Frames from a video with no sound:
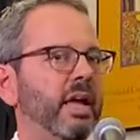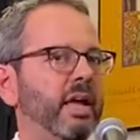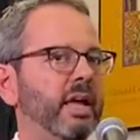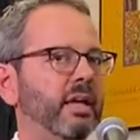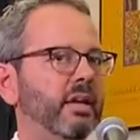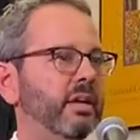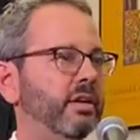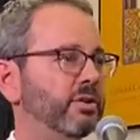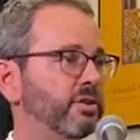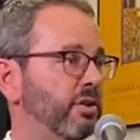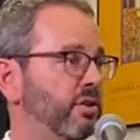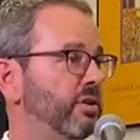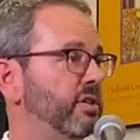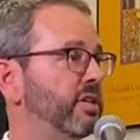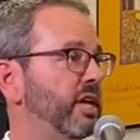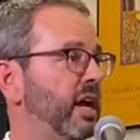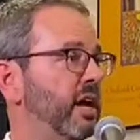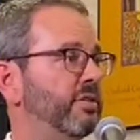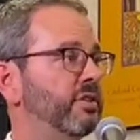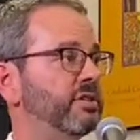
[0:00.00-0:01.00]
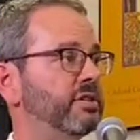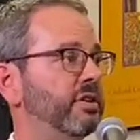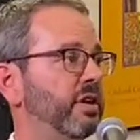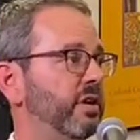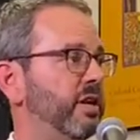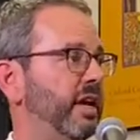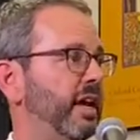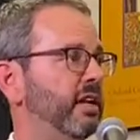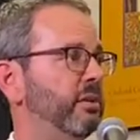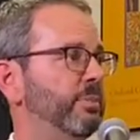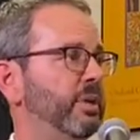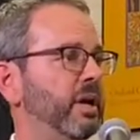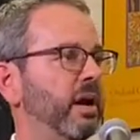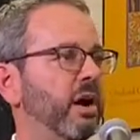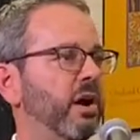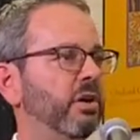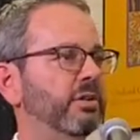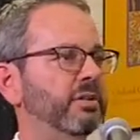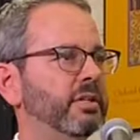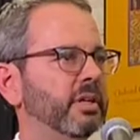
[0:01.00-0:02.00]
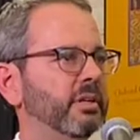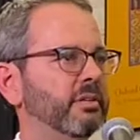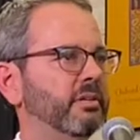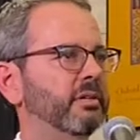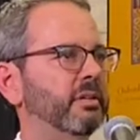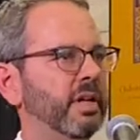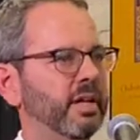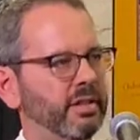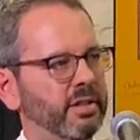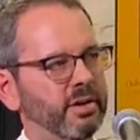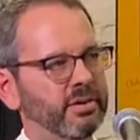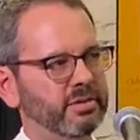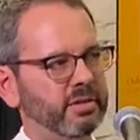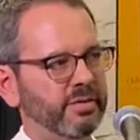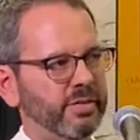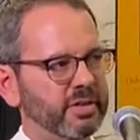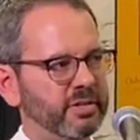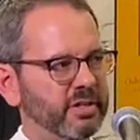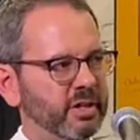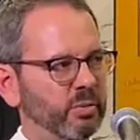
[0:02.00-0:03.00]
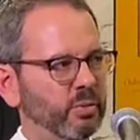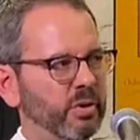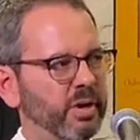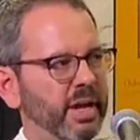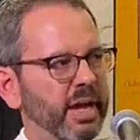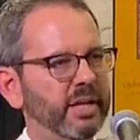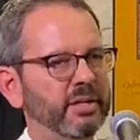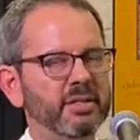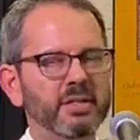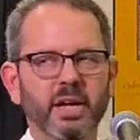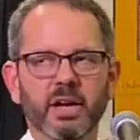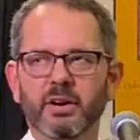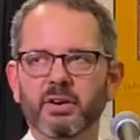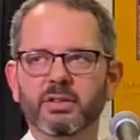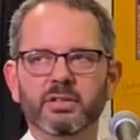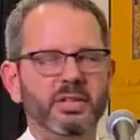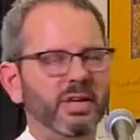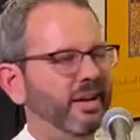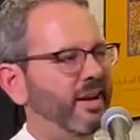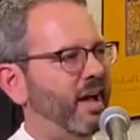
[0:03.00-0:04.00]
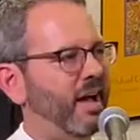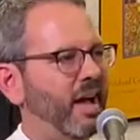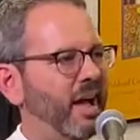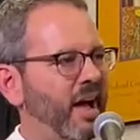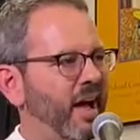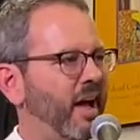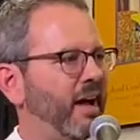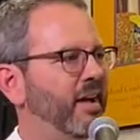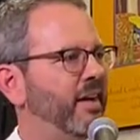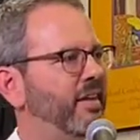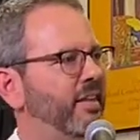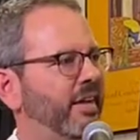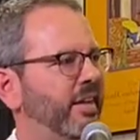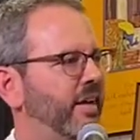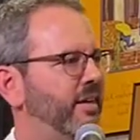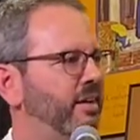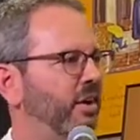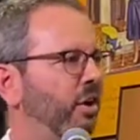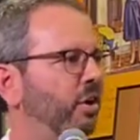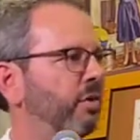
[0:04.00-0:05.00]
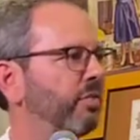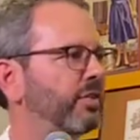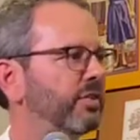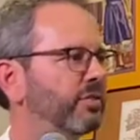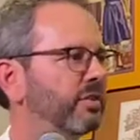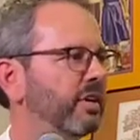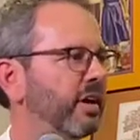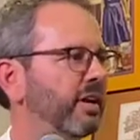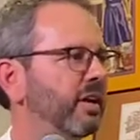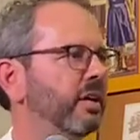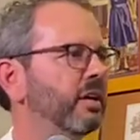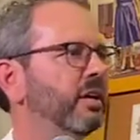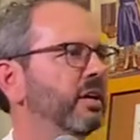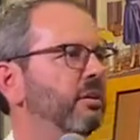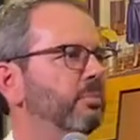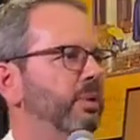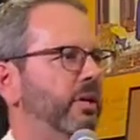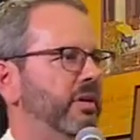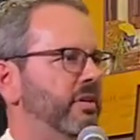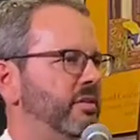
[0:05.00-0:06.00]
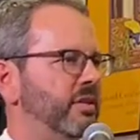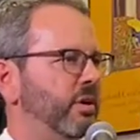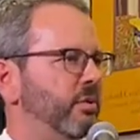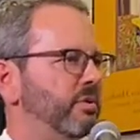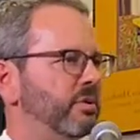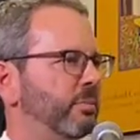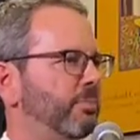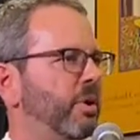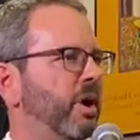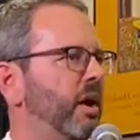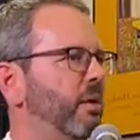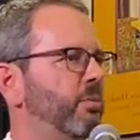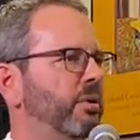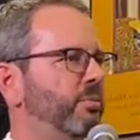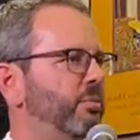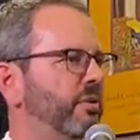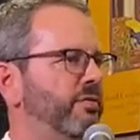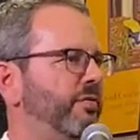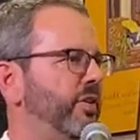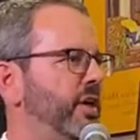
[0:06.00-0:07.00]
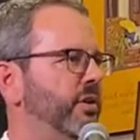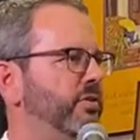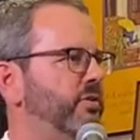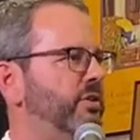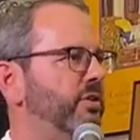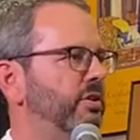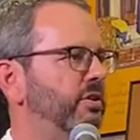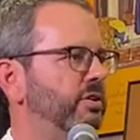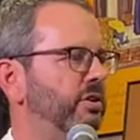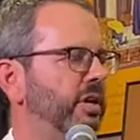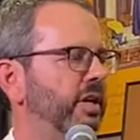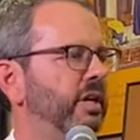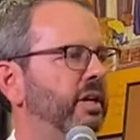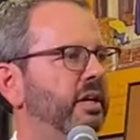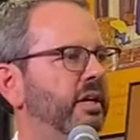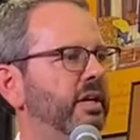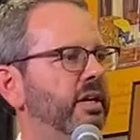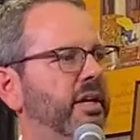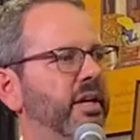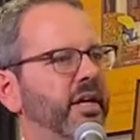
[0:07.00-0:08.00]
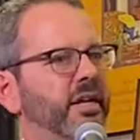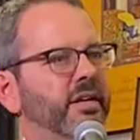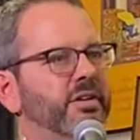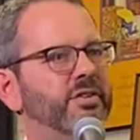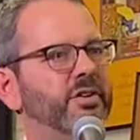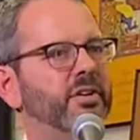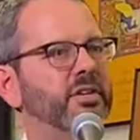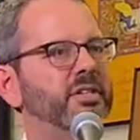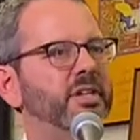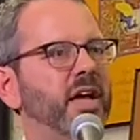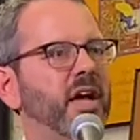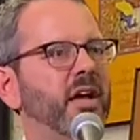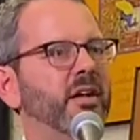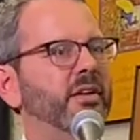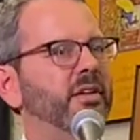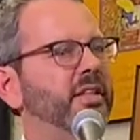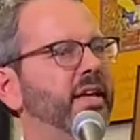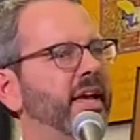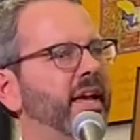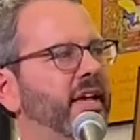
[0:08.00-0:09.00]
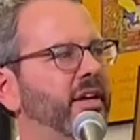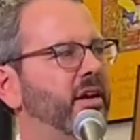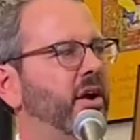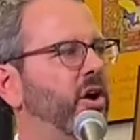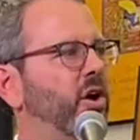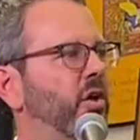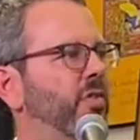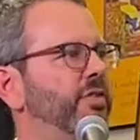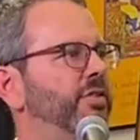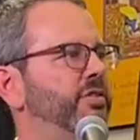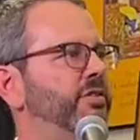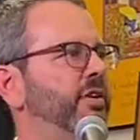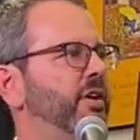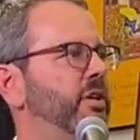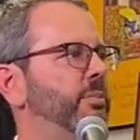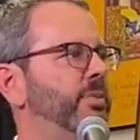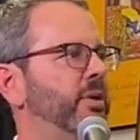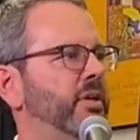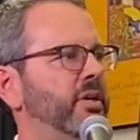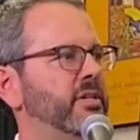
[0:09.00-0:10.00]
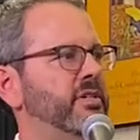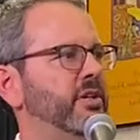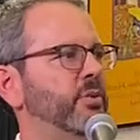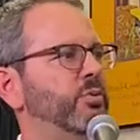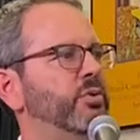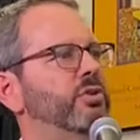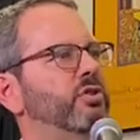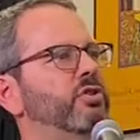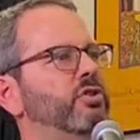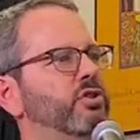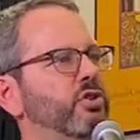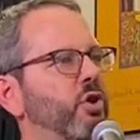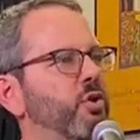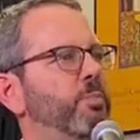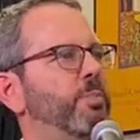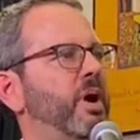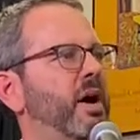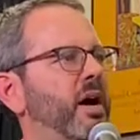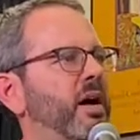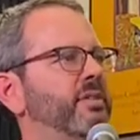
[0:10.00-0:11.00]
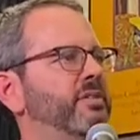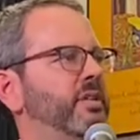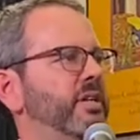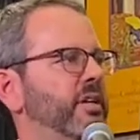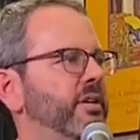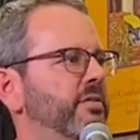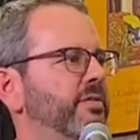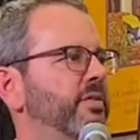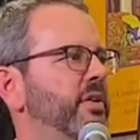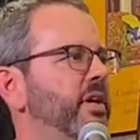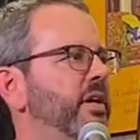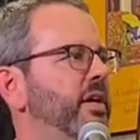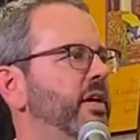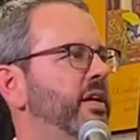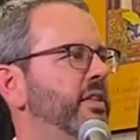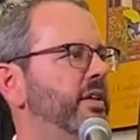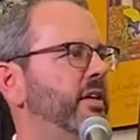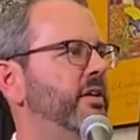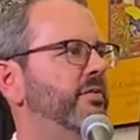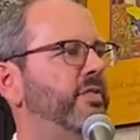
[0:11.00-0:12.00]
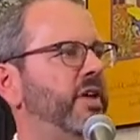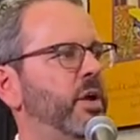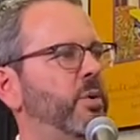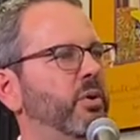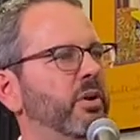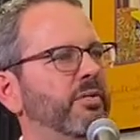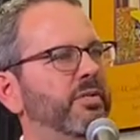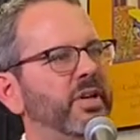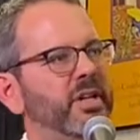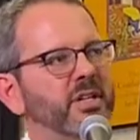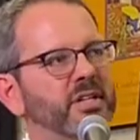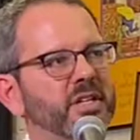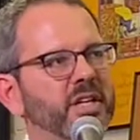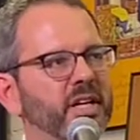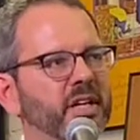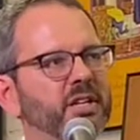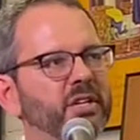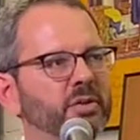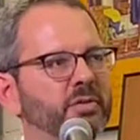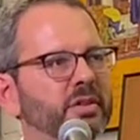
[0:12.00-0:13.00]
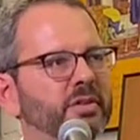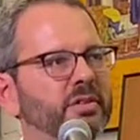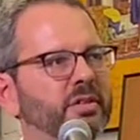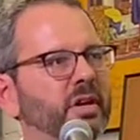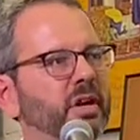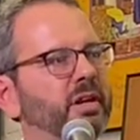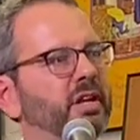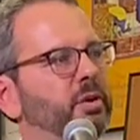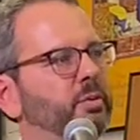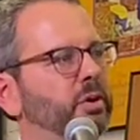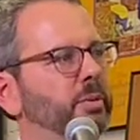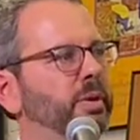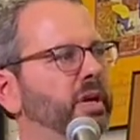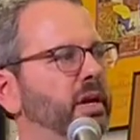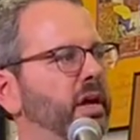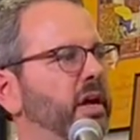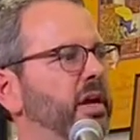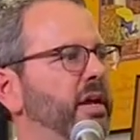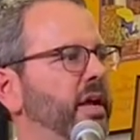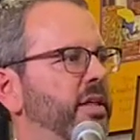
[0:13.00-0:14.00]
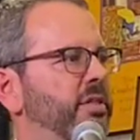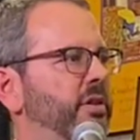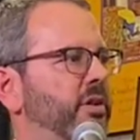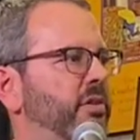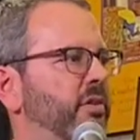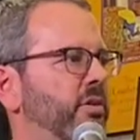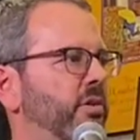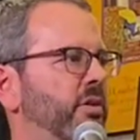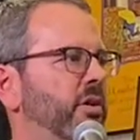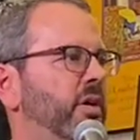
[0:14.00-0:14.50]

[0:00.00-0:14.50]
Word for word: And it turns out the study had to be halted. And those of us that were naysayers said, aha, they had to halt the study because there was a problem with fetal surgery. And it turns out they had to halt the study because it was so positive that if they would have continued the study, it would have been unethical.